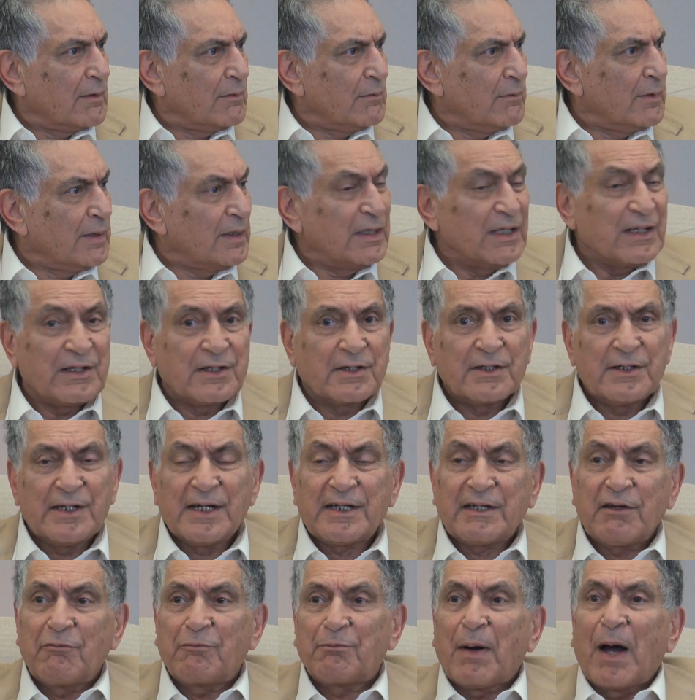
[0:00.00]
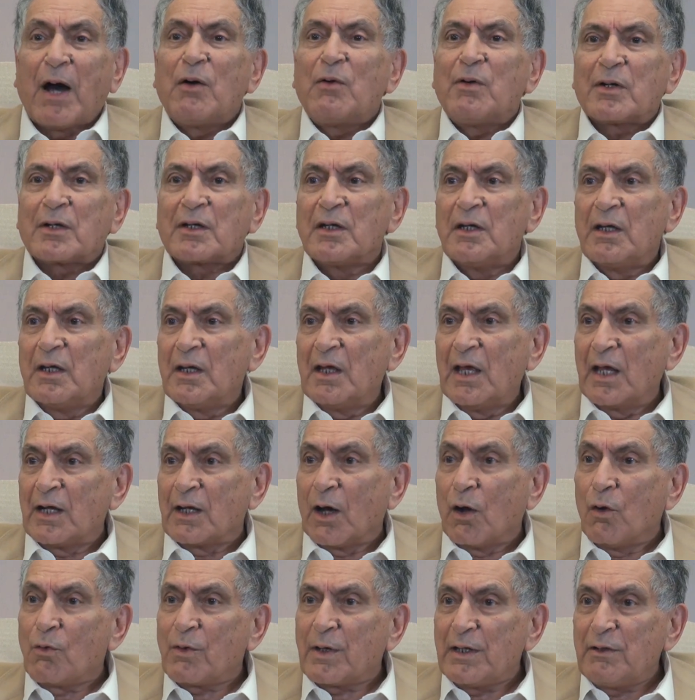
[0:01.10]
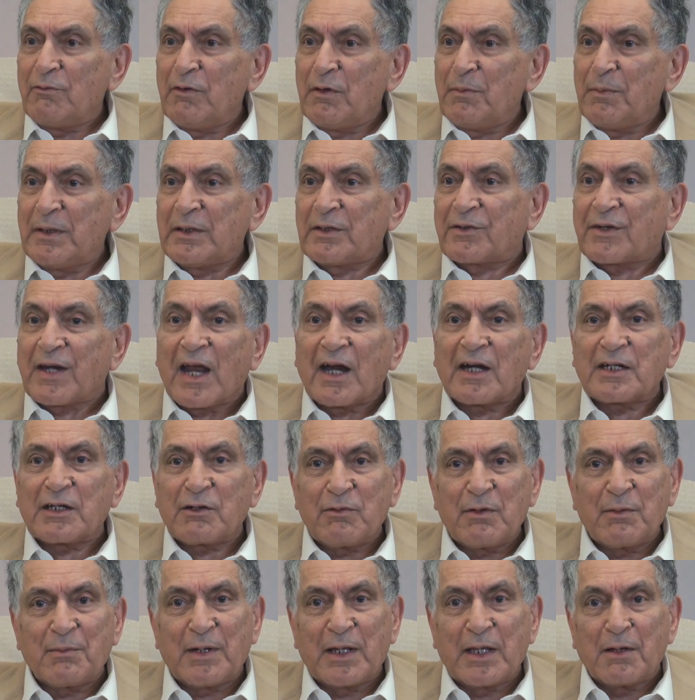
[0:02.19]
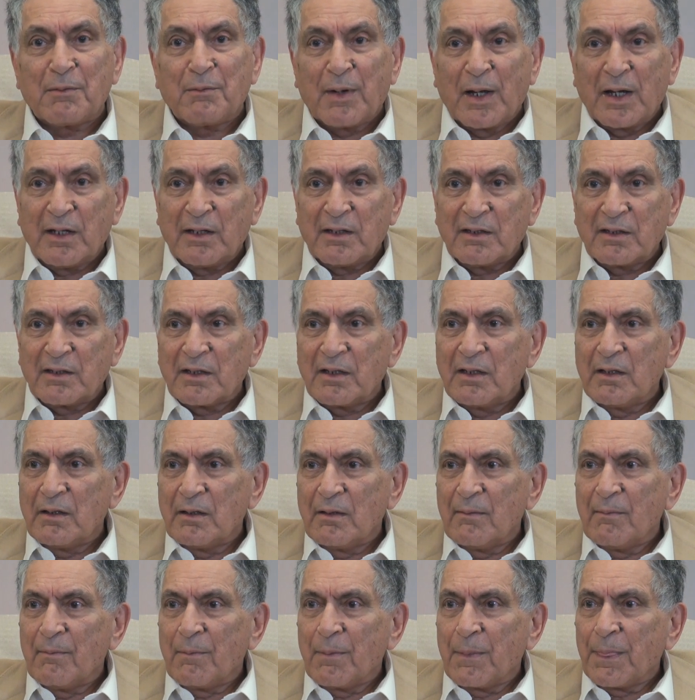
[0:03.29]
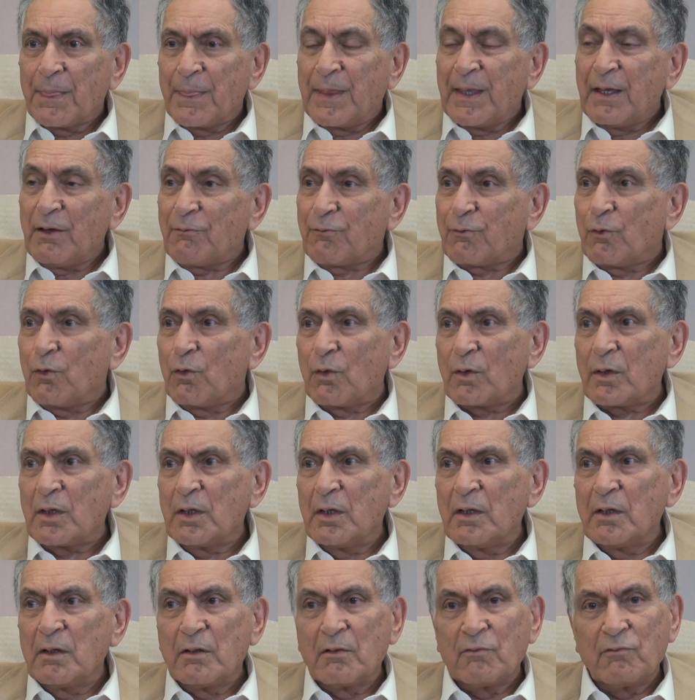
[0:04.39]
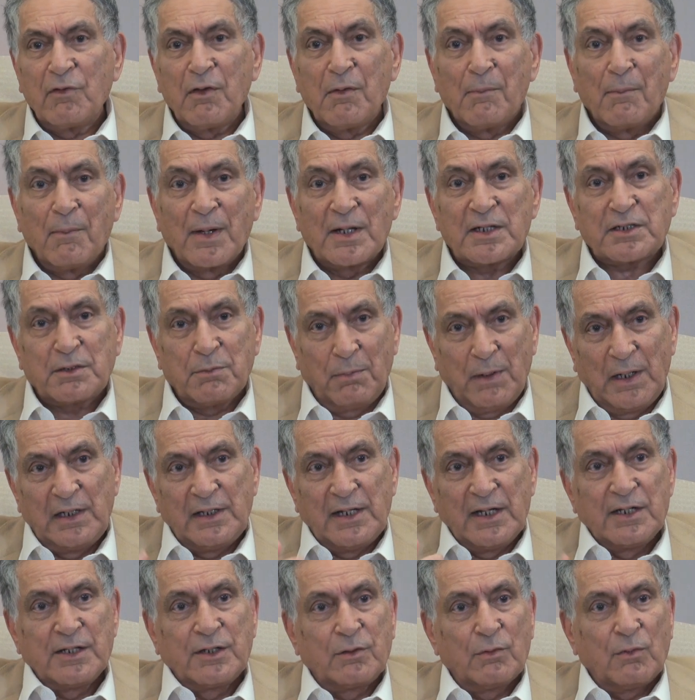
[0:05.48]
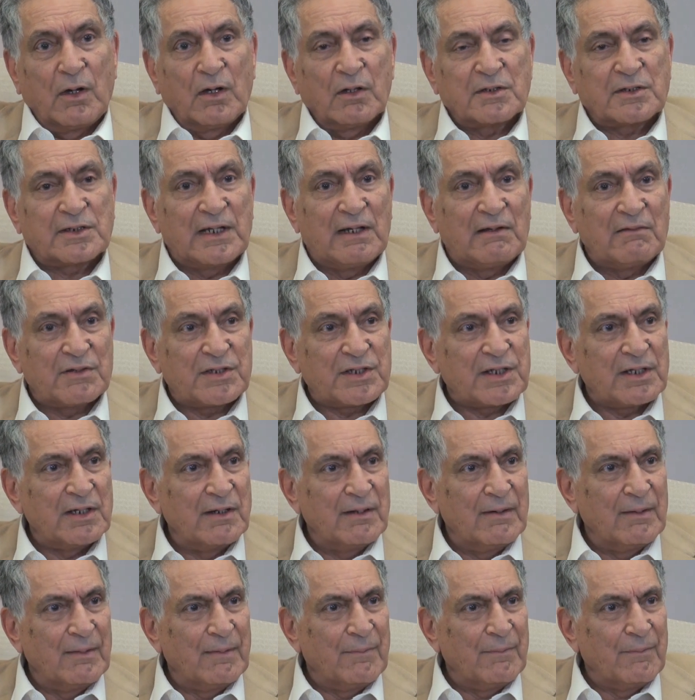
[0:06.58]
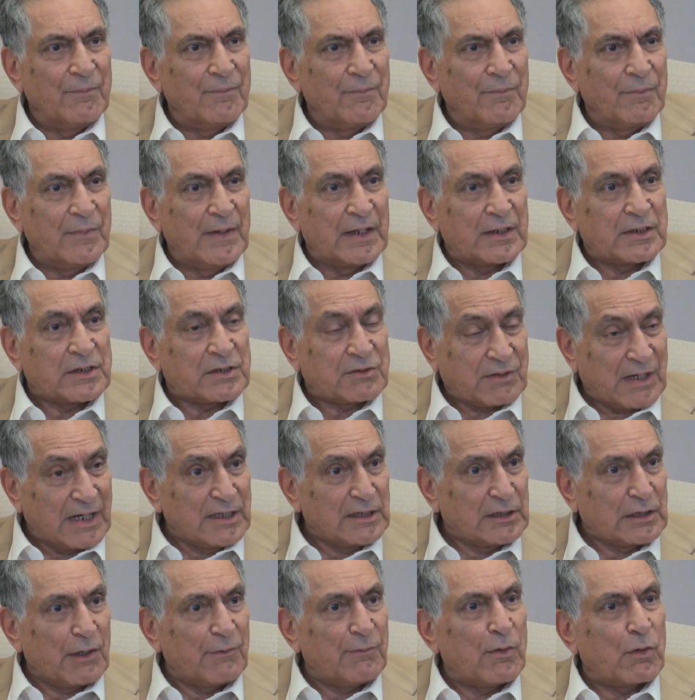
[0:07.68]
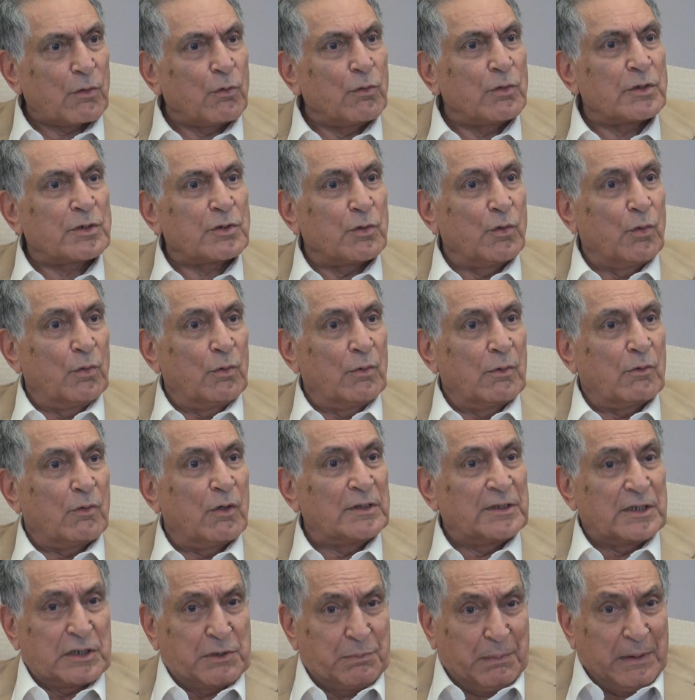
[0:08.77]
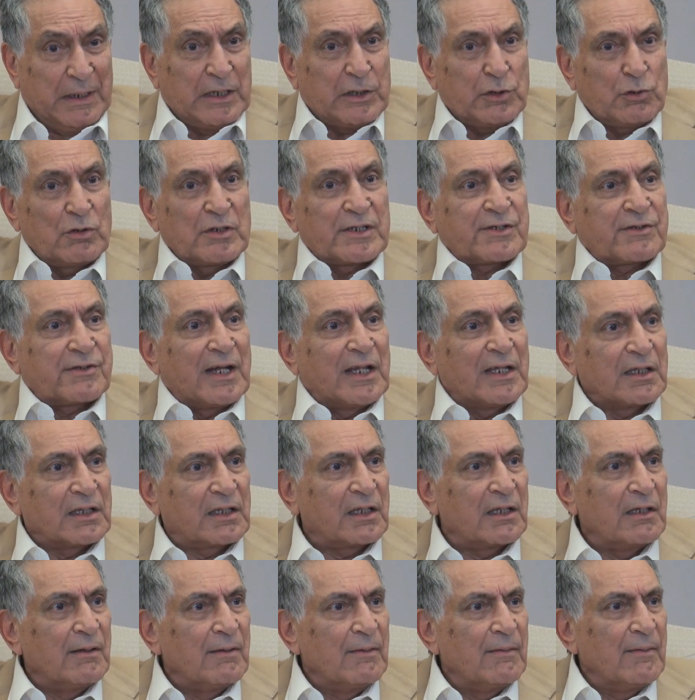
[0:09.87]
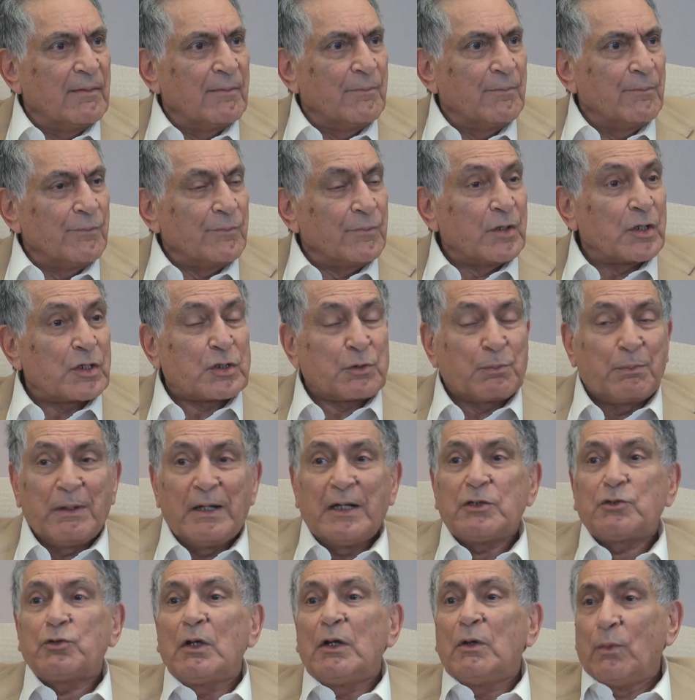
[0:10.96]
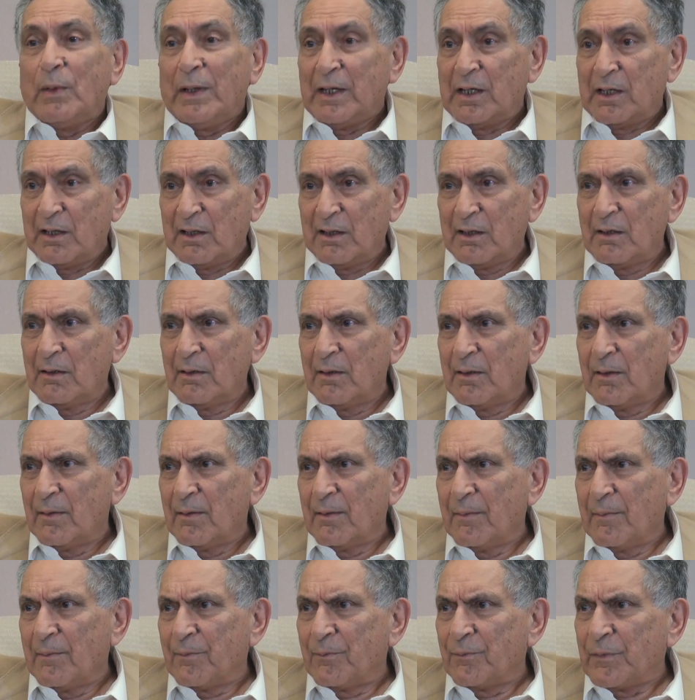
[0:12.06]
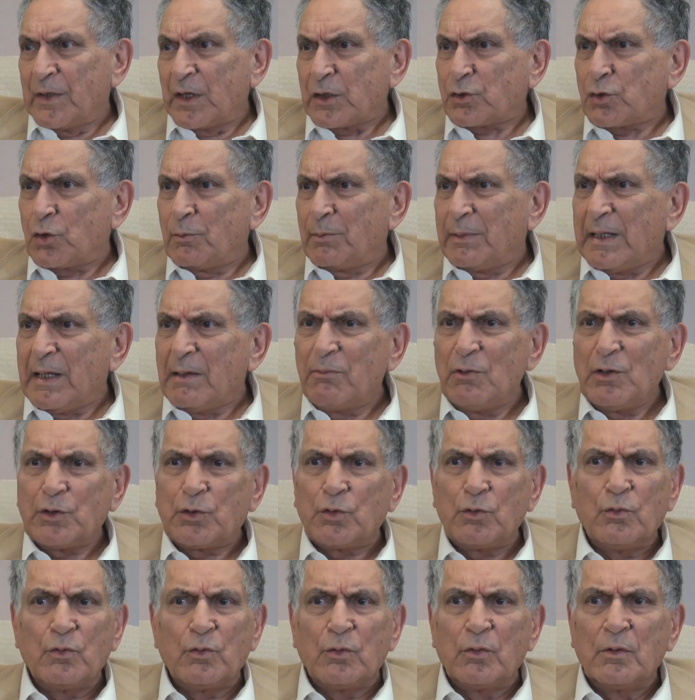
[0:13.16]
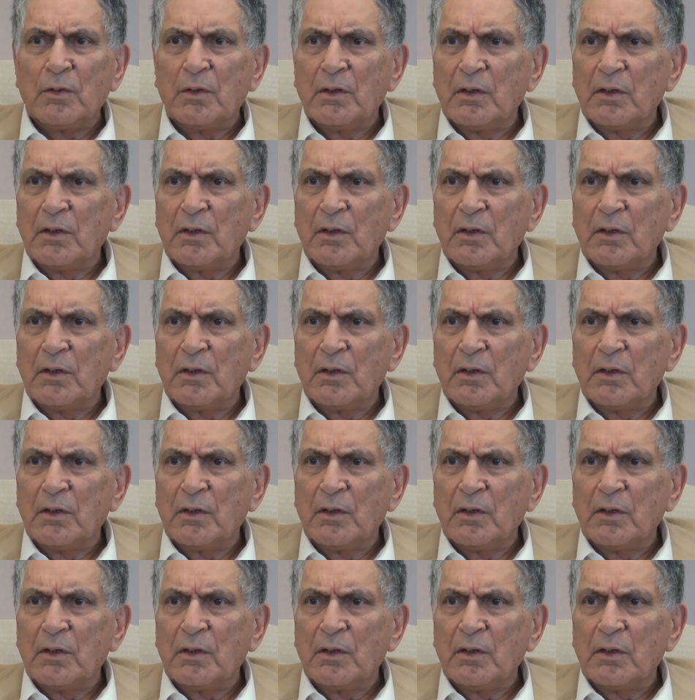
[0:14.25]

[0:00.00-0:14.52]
We are the creative power, and how can we be dragged away by a mind? Therefore, we must build into ourselves that strength of our own soul, called the spiritual strength, the spiritual will, that should be able to